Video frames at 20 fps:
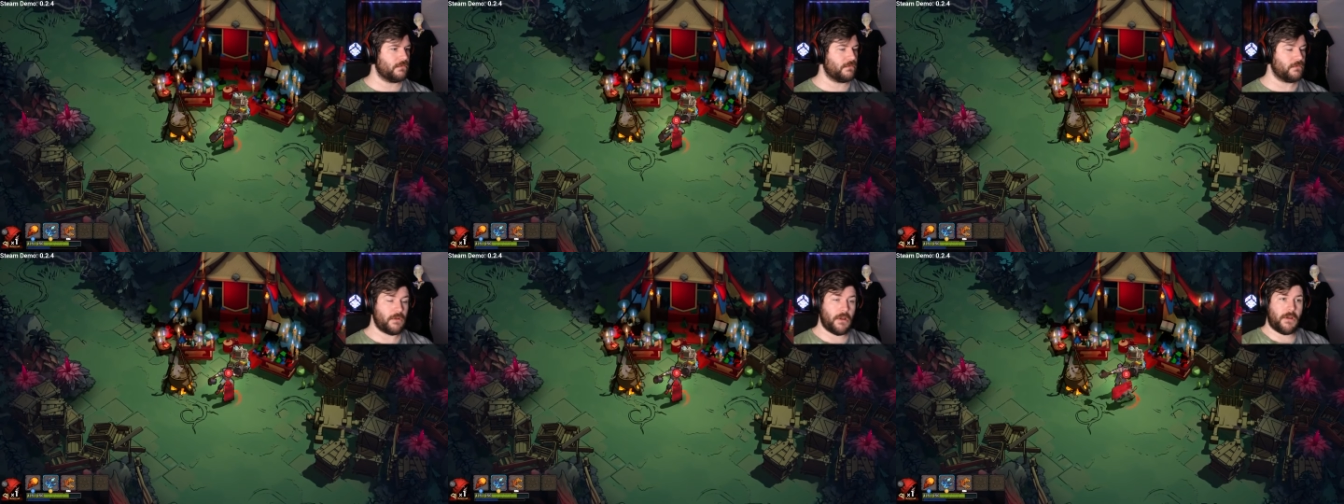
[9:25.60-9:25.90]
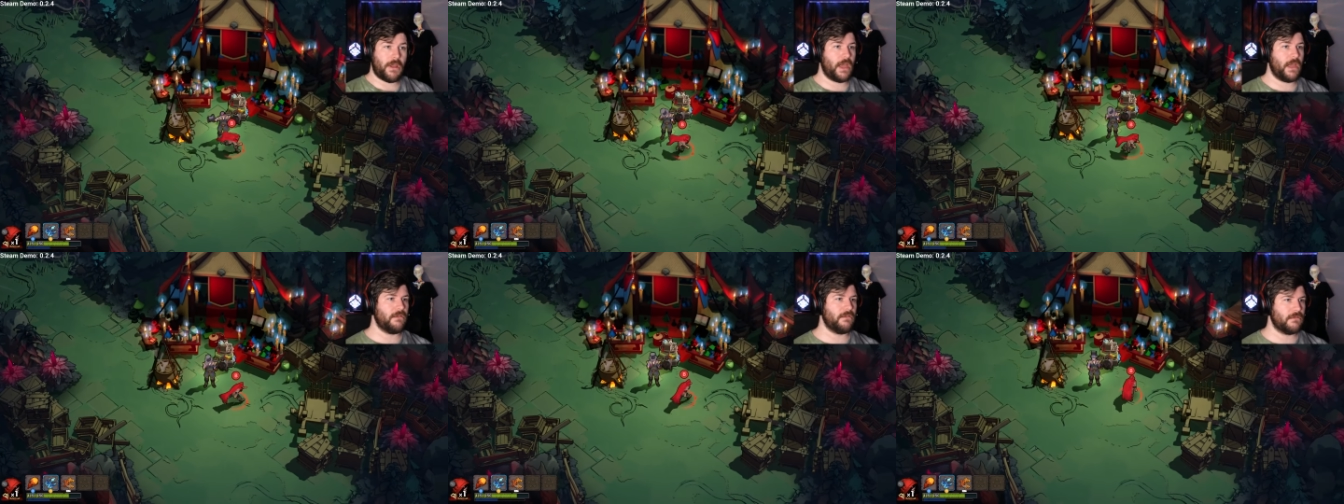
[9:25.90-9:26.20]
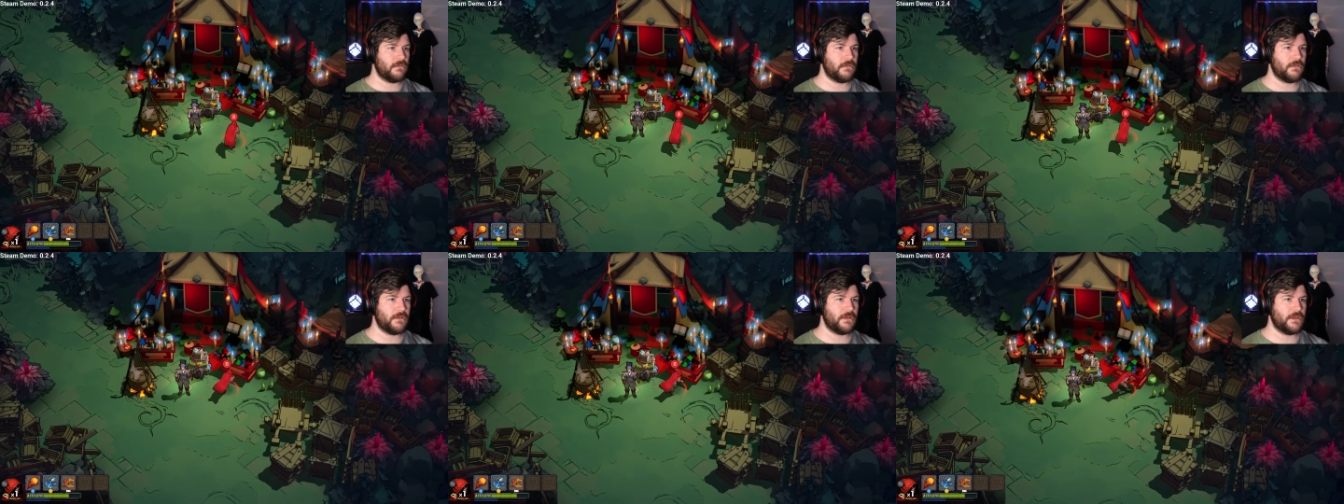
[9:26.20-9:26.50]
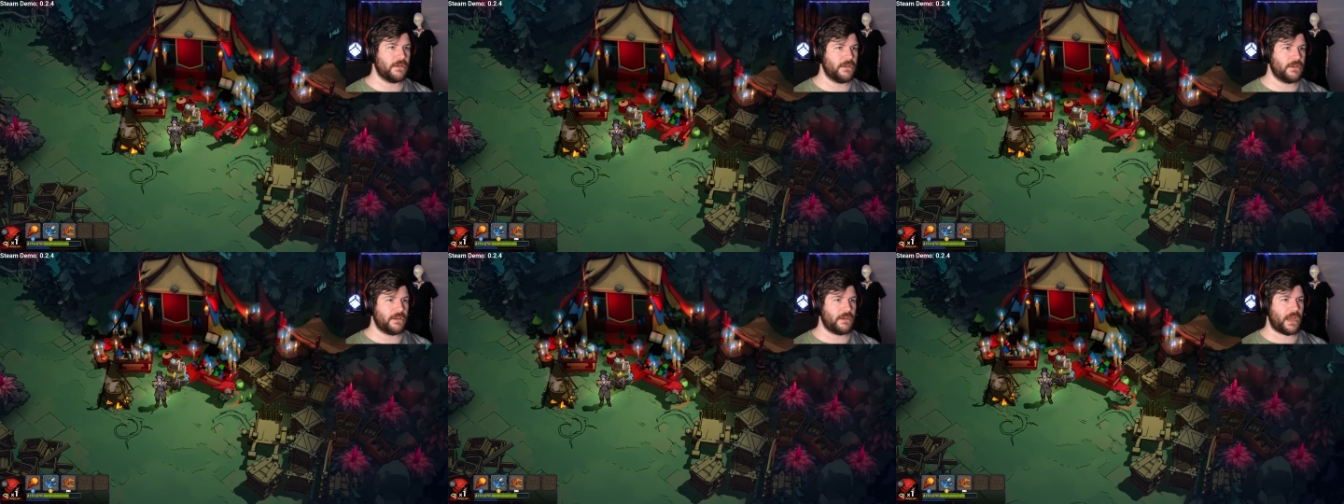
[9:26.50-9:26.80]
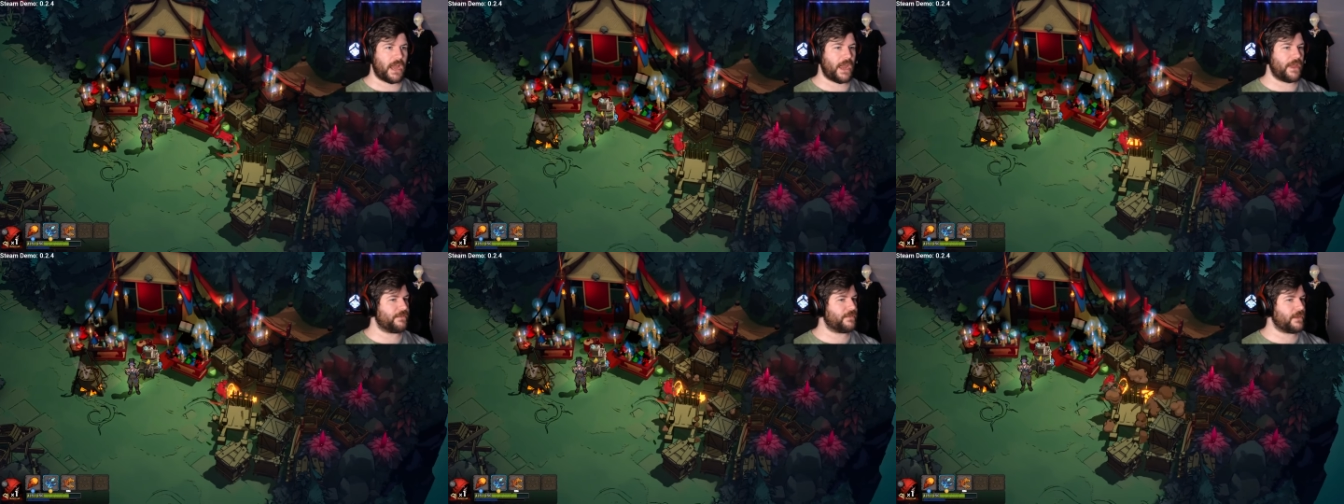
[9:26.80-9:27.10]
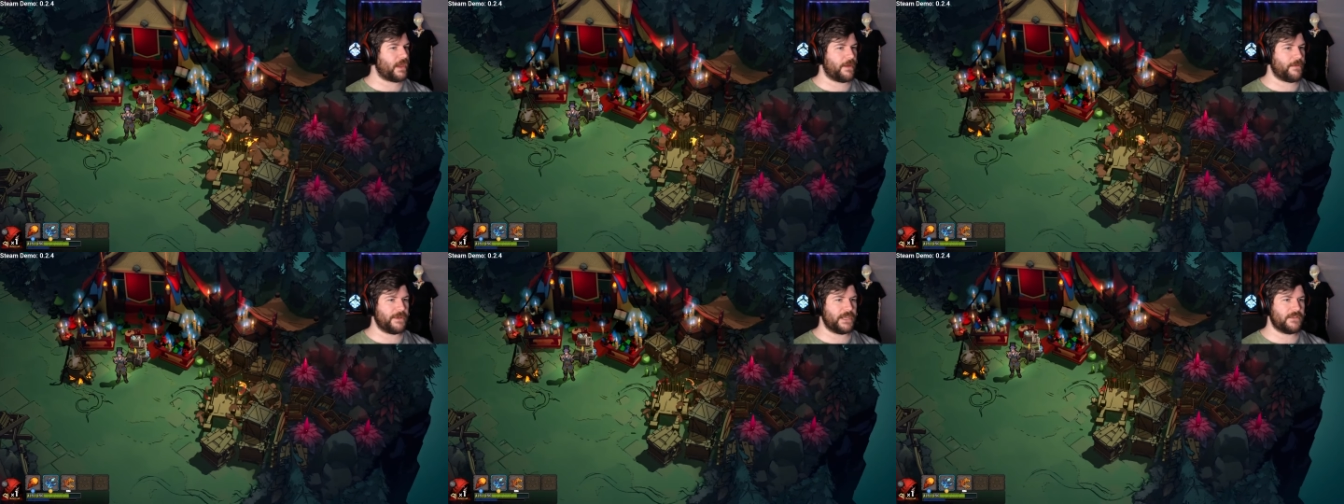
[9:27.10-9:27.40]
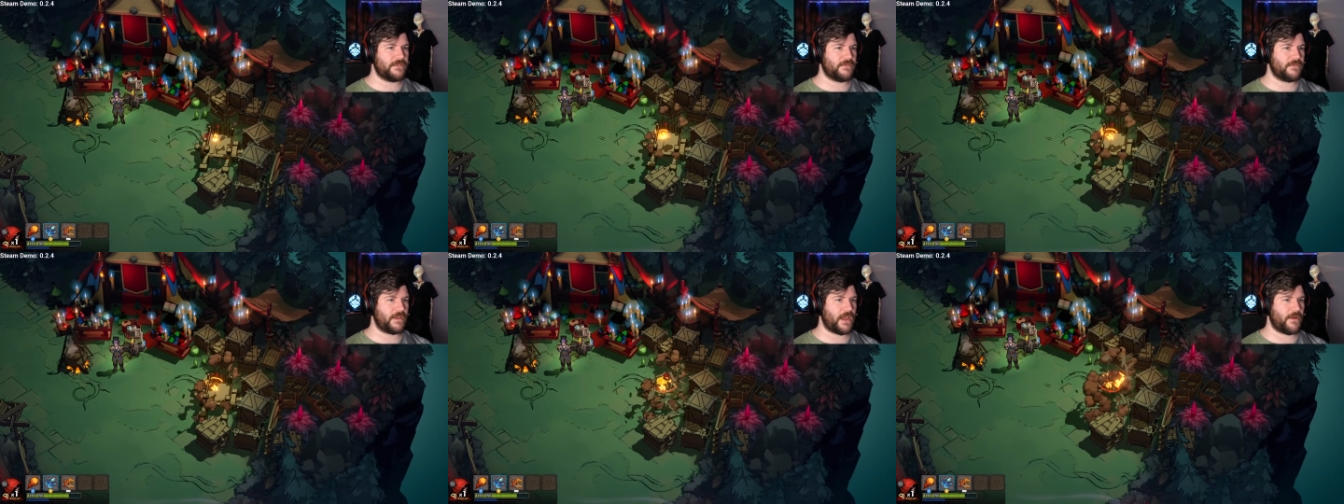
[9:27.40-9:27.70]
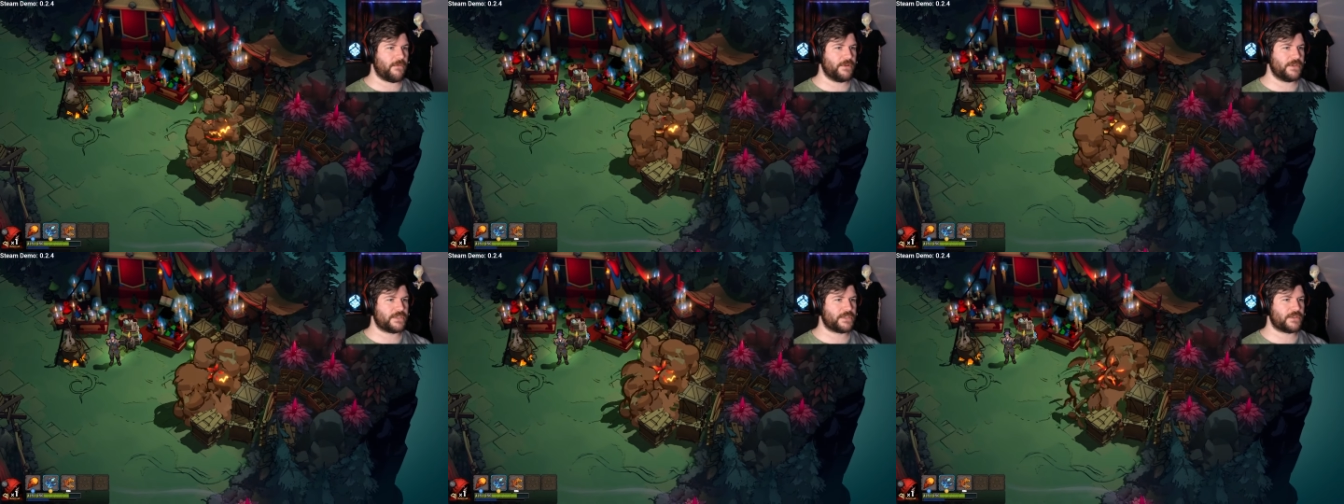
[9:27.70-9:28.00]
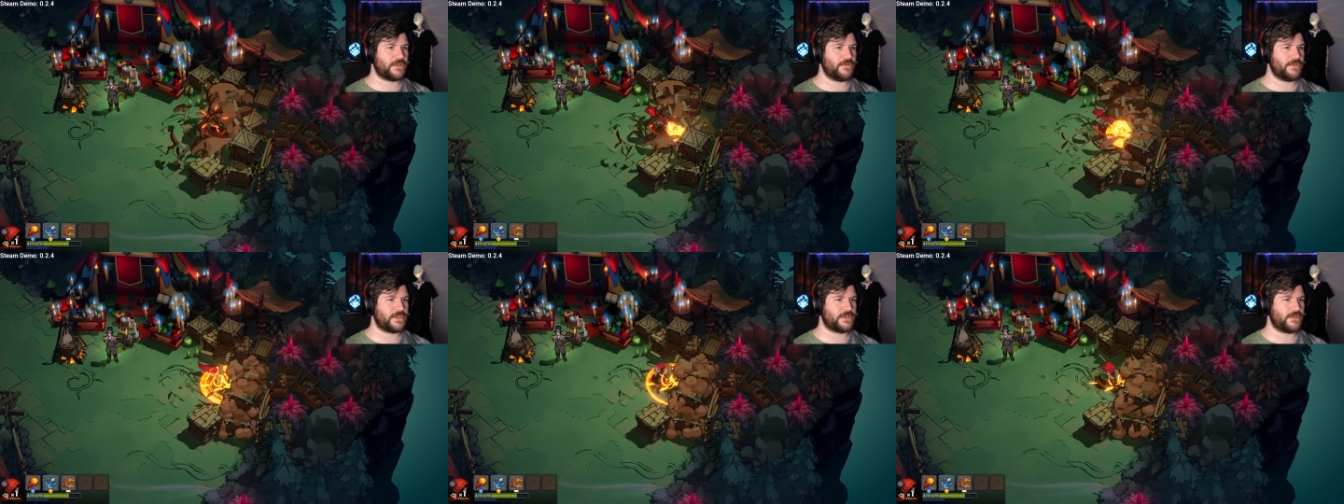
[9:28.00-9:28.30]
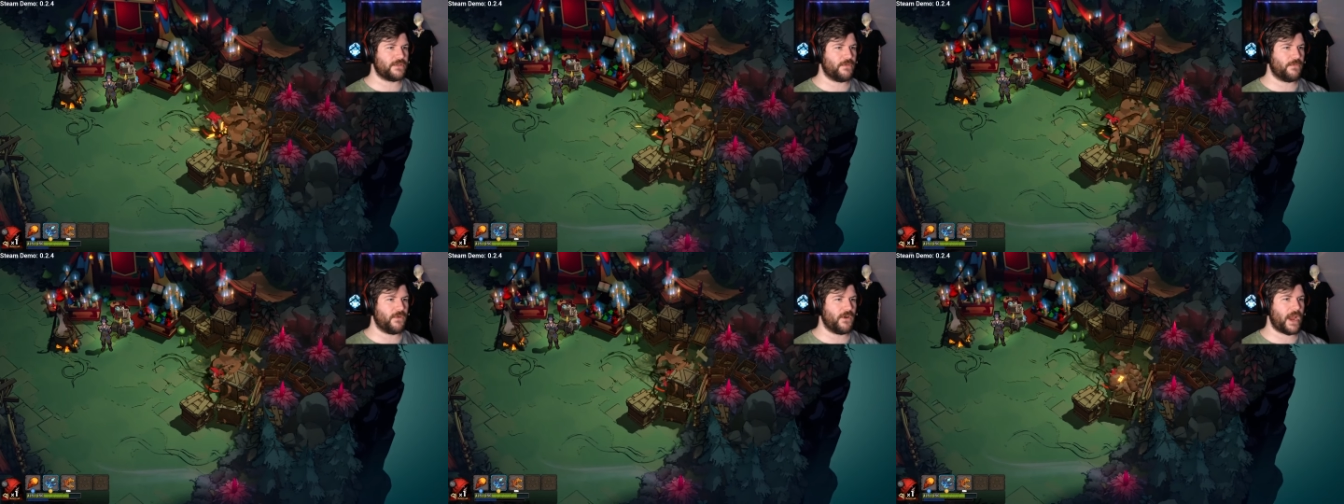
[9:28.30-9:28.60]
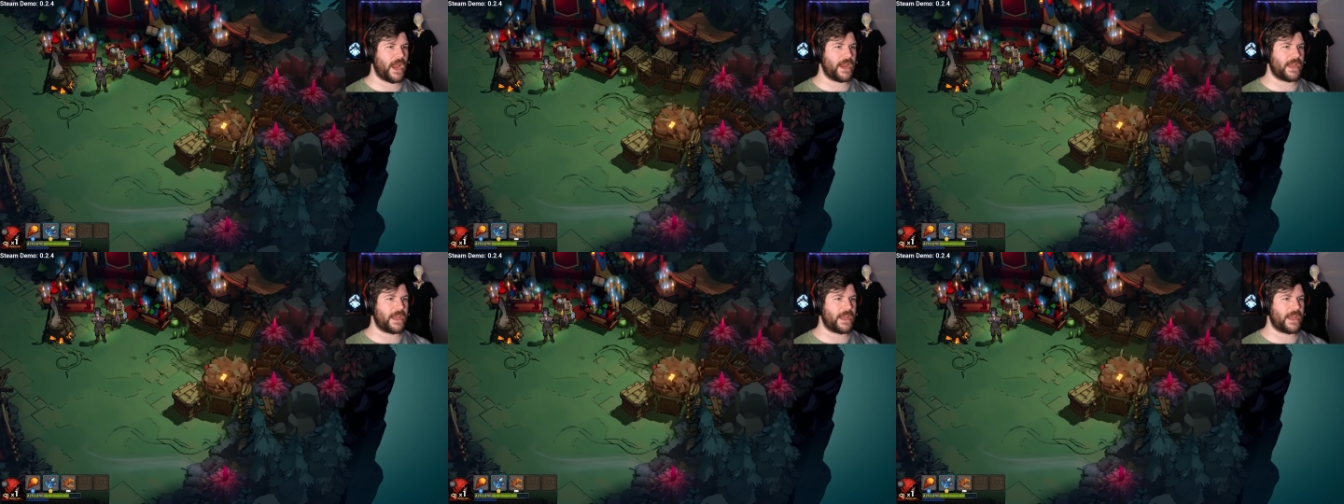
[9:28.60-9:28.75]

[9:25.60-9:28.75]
Okay. I, I mean, I wish there was a little more.